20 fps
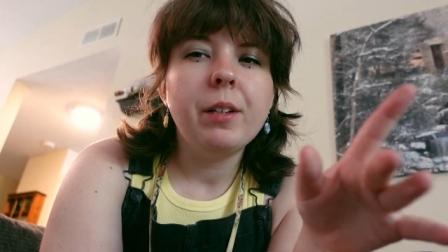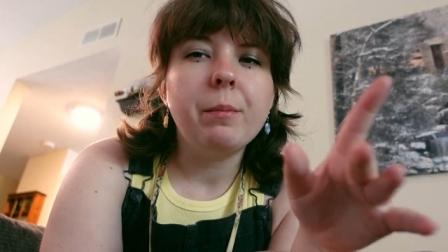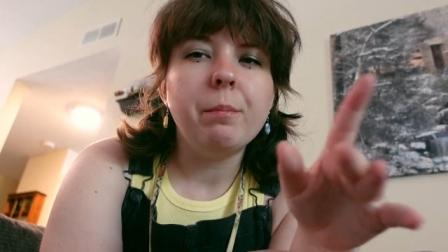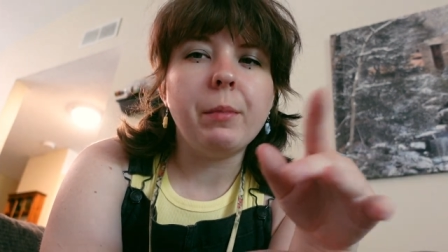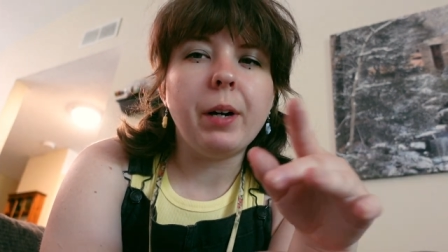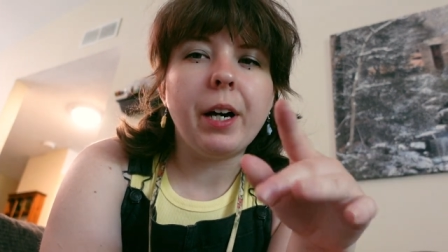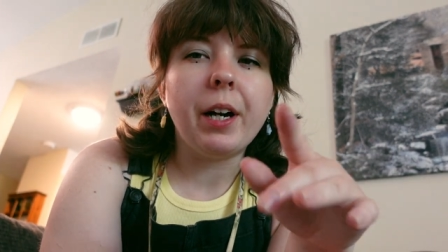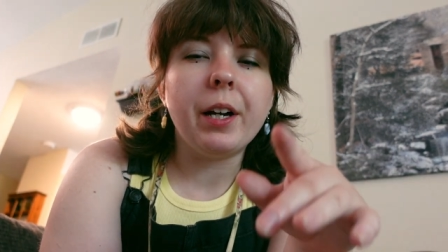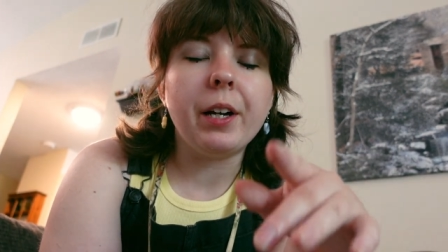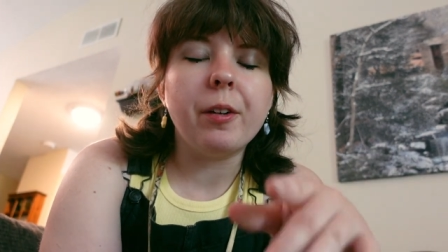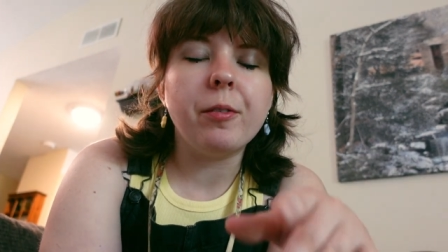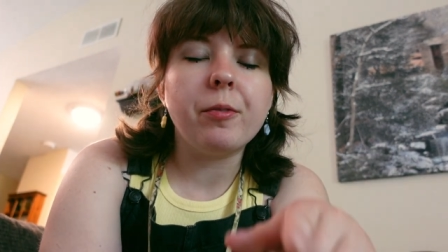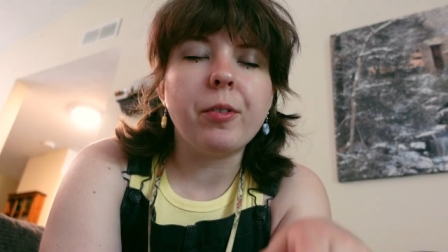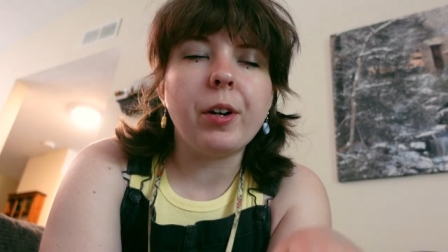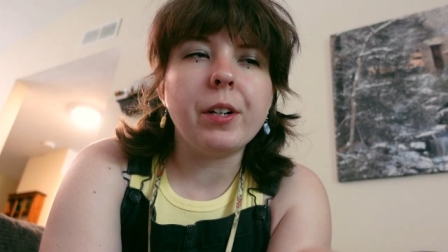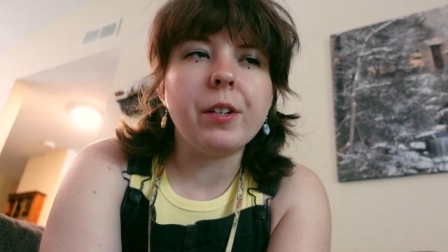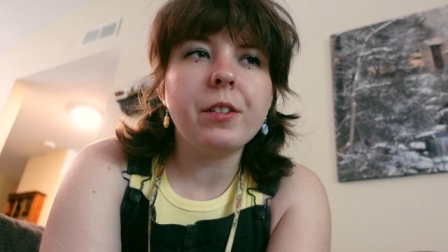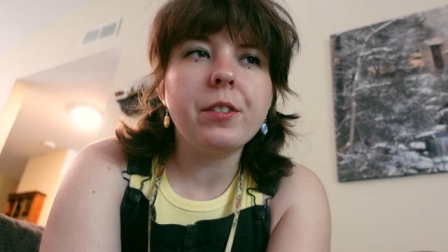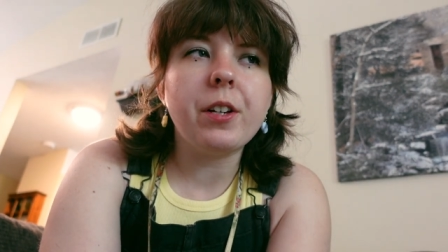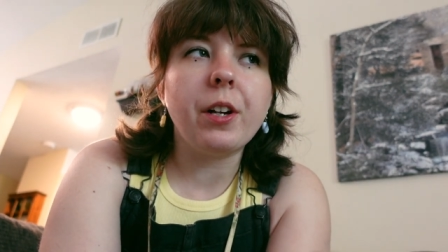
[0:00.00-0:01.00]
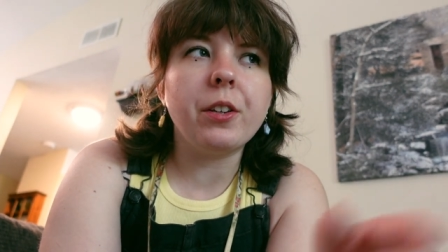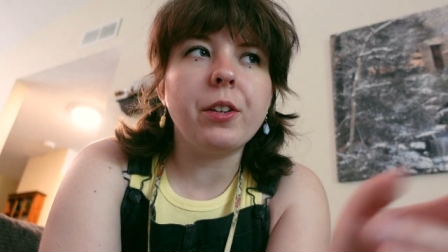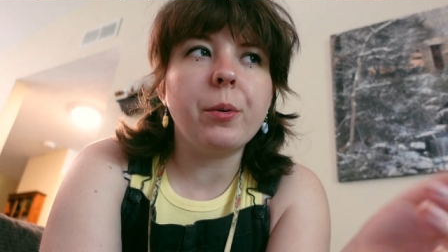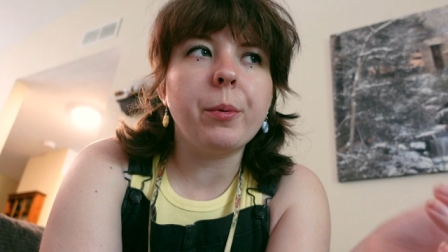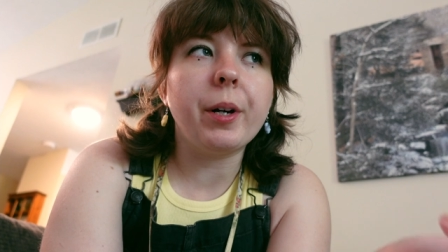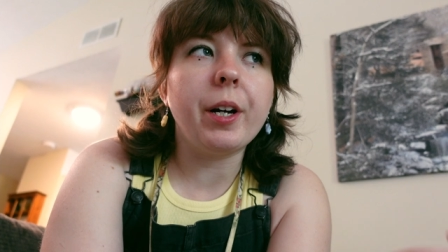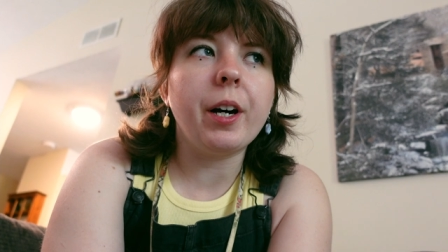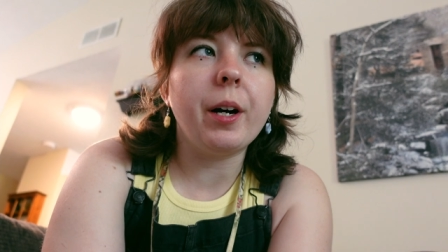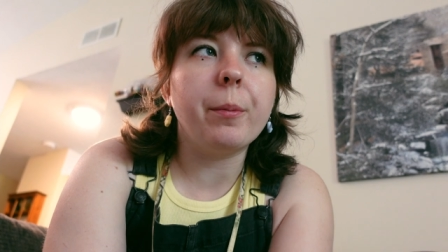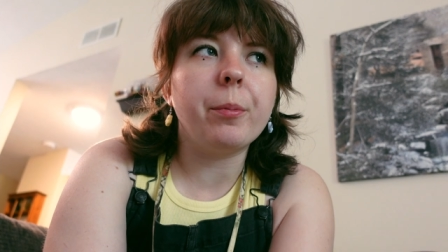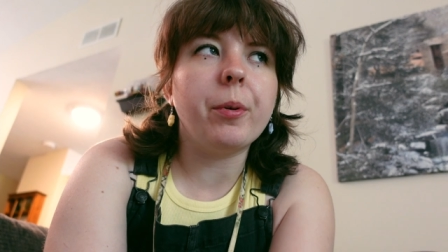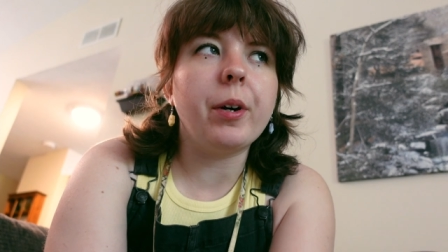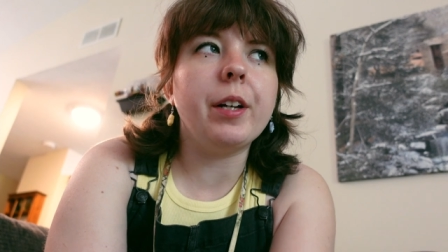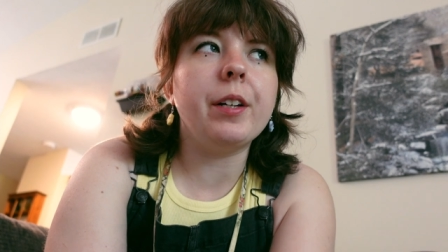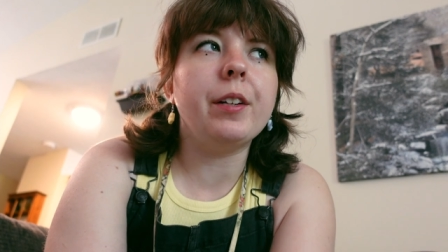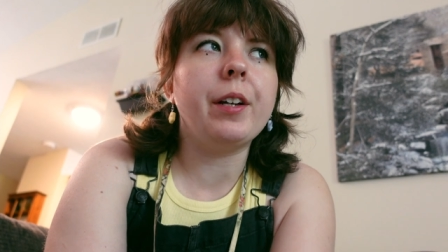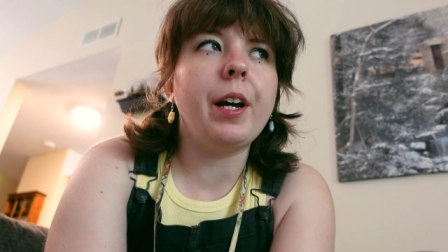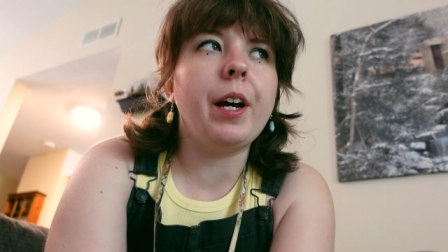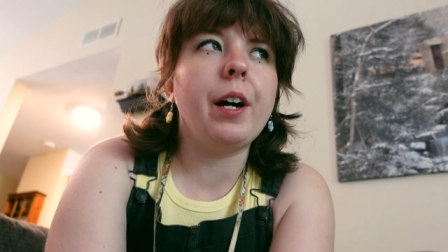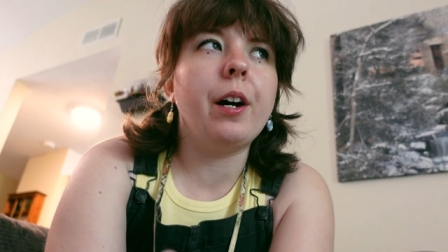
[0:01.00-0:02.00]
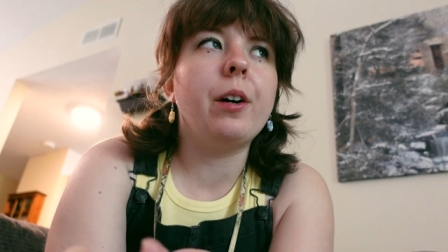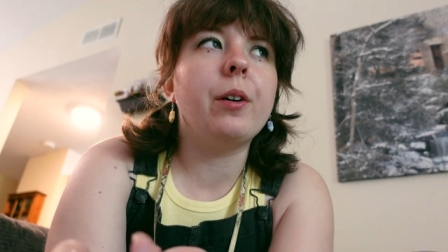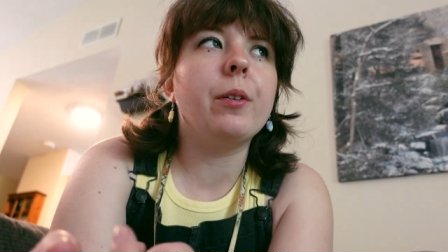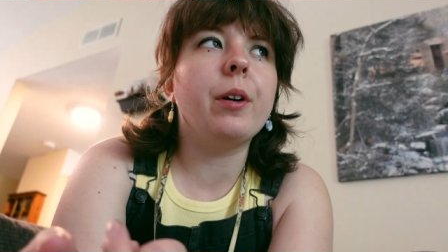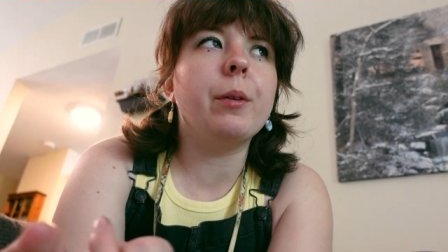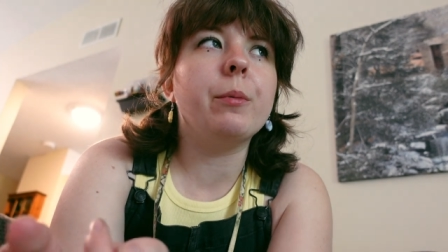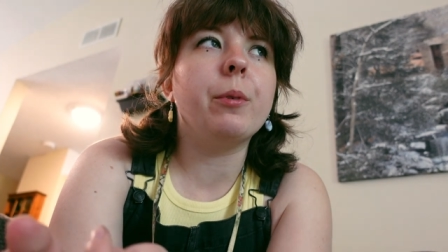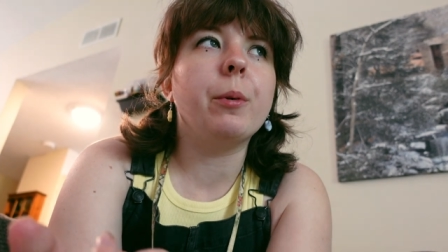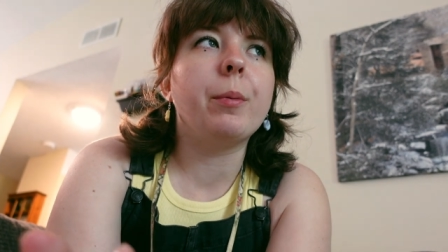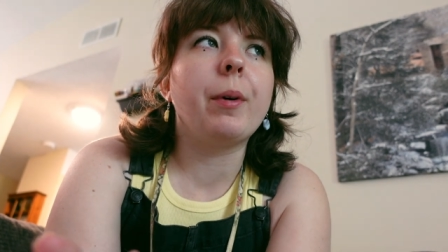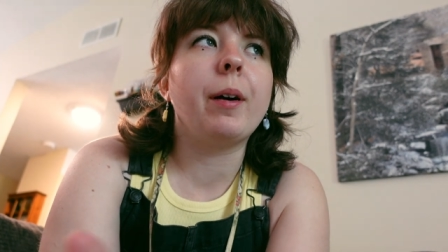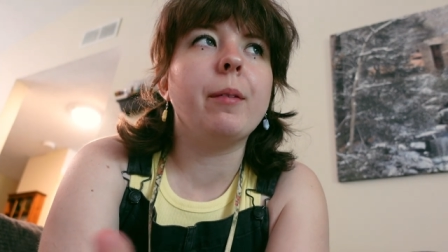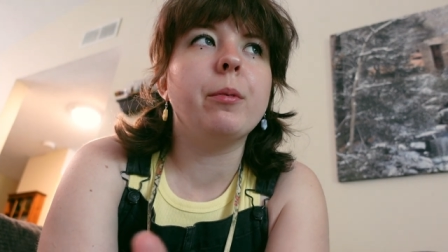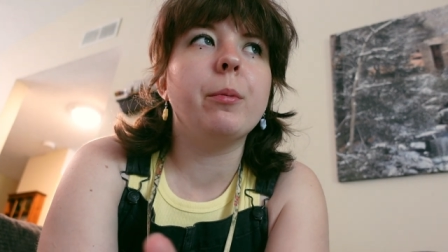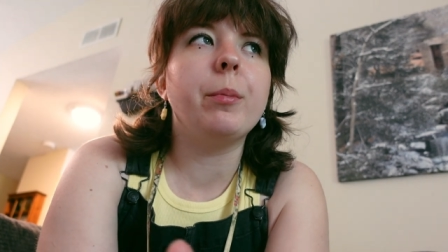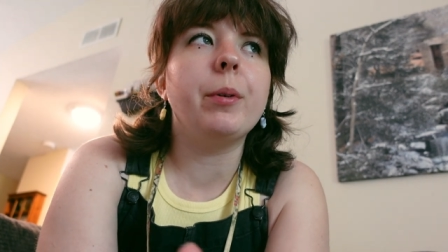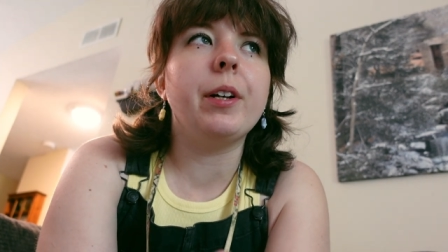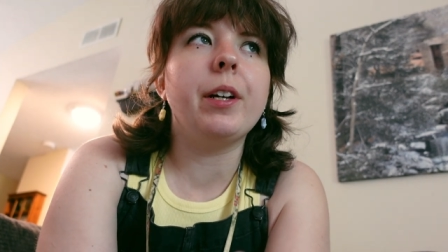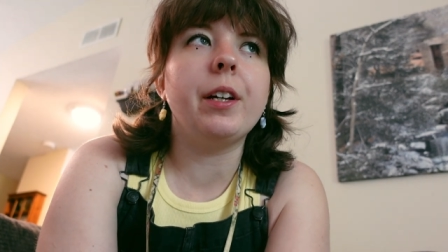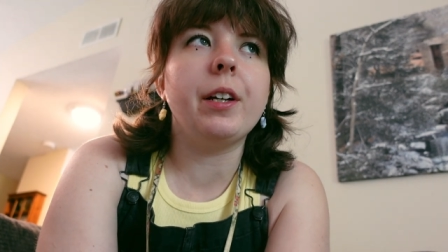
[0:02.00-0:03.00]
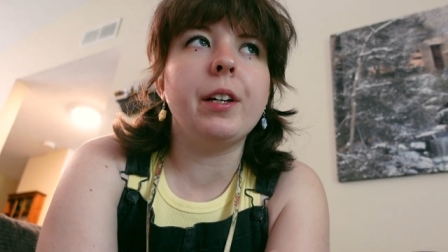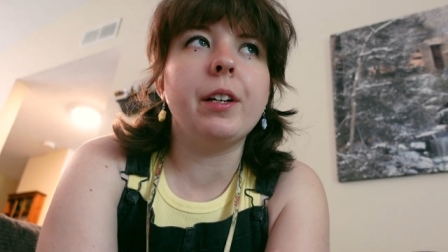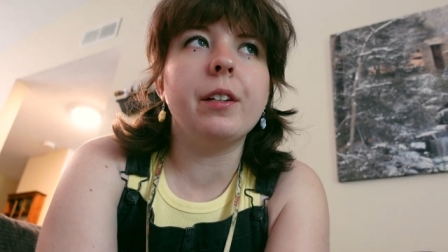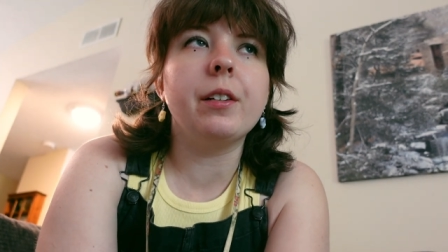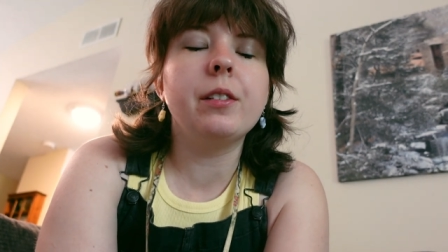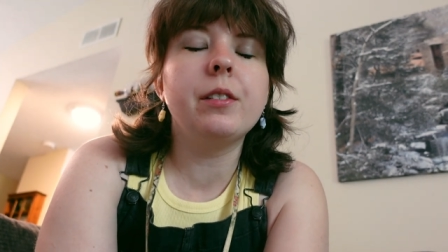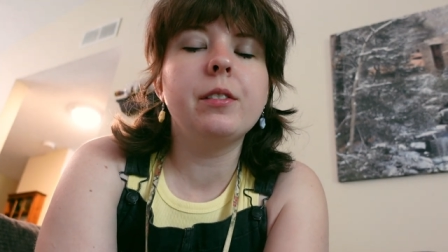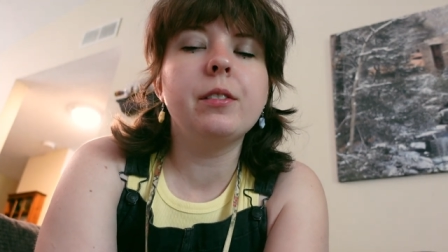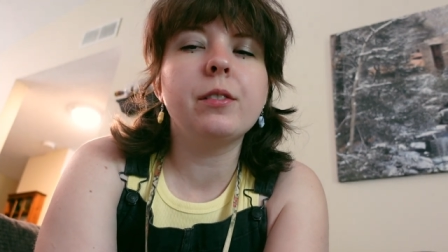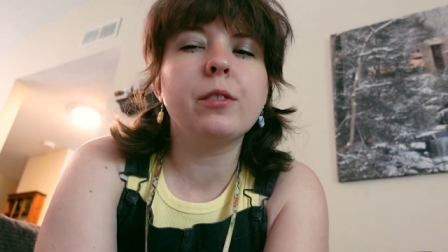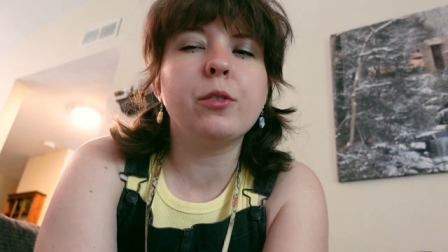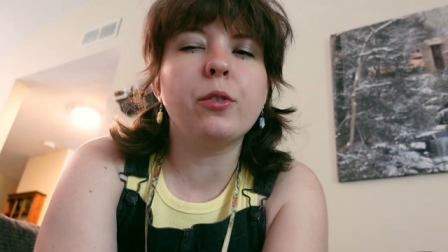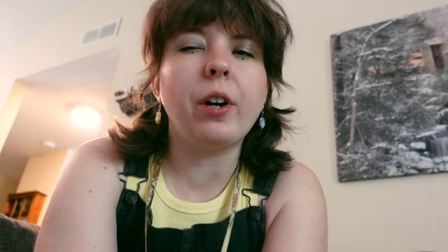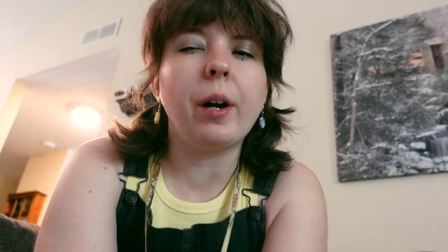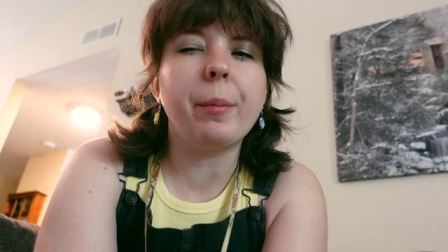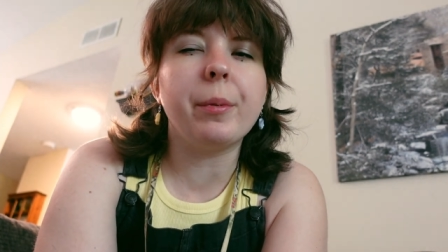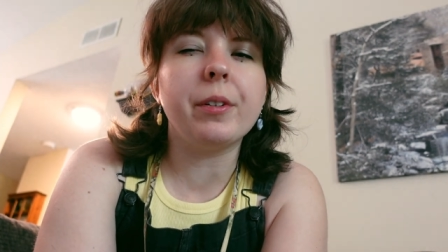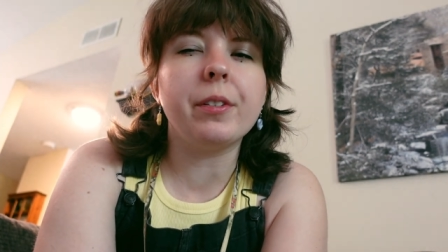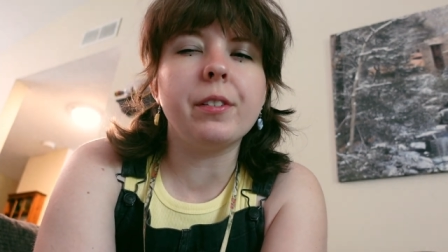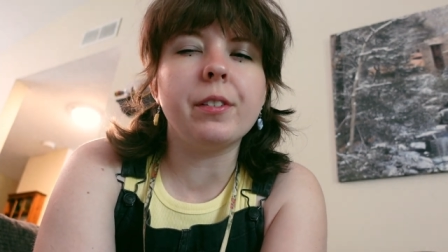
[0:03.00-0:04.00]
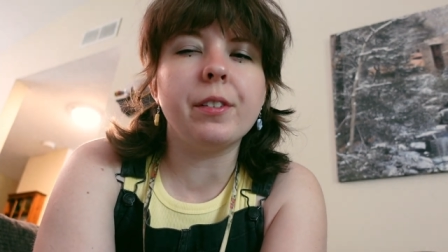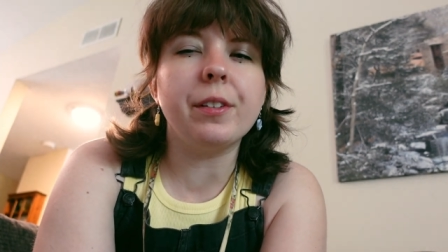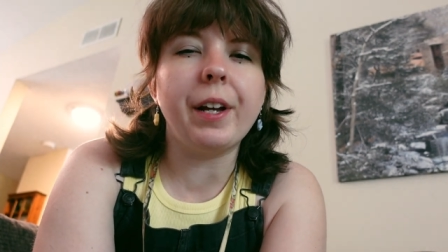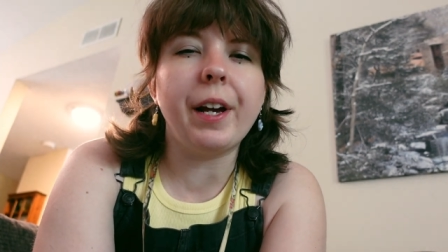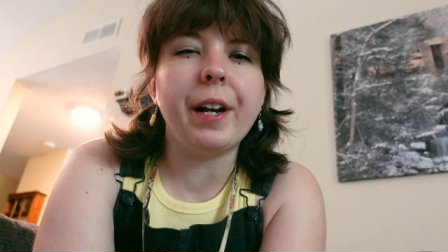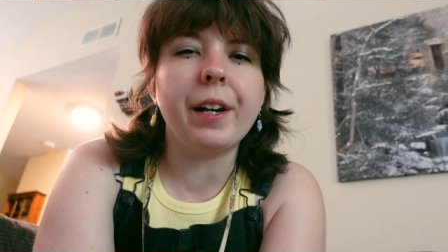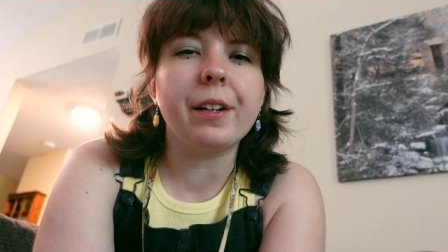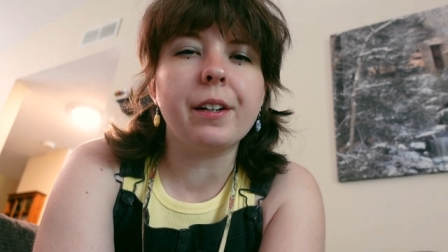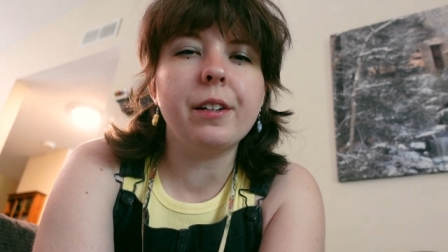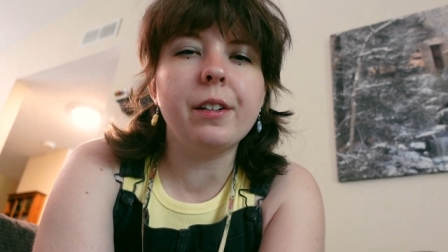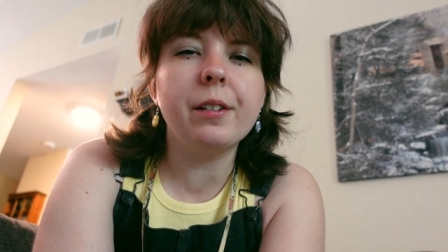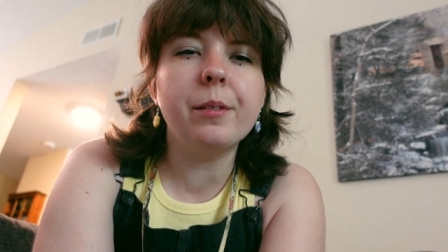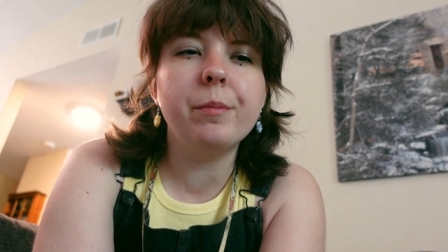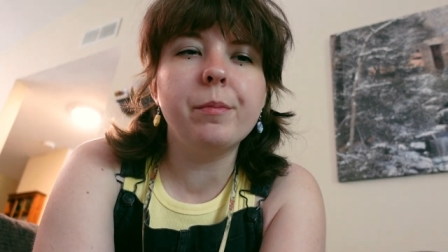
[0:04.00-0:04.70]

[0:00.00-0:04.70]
My friend is on their way up right now and we'll probably grab a snack.